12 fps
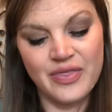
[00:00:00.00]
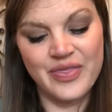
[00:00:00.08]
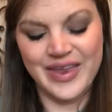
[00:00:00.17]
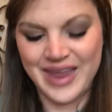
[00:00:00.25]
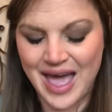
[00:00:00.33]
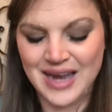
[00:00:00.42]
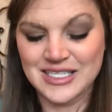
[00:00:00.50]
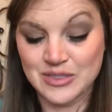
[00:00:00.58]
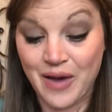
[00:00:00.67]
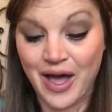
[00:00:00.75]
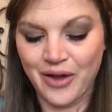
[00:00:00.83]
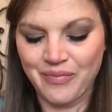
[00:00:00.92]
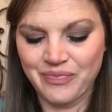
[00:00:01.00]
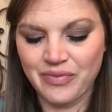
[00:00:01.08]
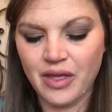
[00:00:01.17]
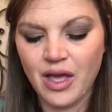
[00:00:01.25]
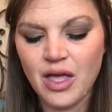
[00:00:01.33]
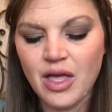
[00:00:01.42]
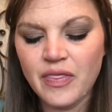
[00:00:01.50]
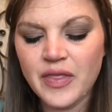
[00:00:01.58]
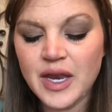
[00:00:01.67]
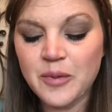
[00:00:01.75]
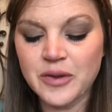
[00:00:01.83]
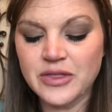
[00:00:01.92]
The daddy smiled. Then
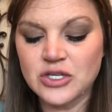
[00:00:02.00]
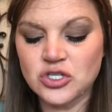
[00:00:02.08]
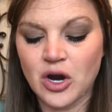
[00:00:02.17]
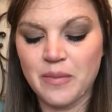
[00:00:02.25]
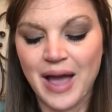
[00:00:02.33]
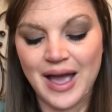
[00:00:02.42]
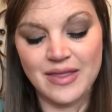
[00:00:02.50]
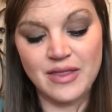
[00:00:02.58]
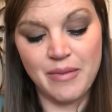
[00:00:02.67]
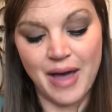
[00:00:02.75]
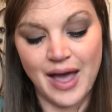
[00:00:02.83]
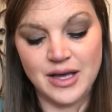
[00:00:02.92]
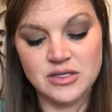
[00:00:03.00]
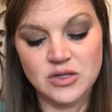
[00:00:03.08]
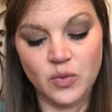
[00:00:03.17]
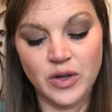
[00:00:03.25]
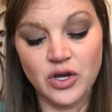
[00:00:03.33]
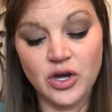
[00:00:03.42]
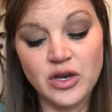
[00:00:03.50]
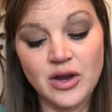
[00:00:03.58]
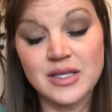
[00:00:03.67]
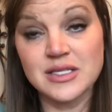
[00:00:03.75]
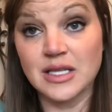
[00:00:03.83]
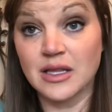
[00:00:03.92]
he put the jar back in the bag so we could
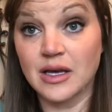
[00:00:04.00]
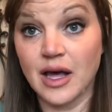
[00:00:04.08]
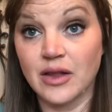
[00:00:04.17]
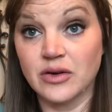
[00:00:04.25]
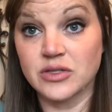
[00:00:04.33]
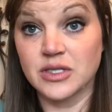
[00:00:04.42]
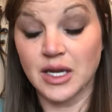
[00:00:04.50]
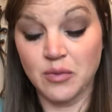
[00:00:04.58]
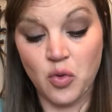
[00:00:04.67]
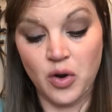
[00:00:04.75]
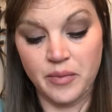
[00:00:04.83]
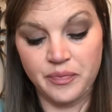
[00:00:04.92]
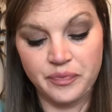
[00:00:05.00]
not see the colors anymore.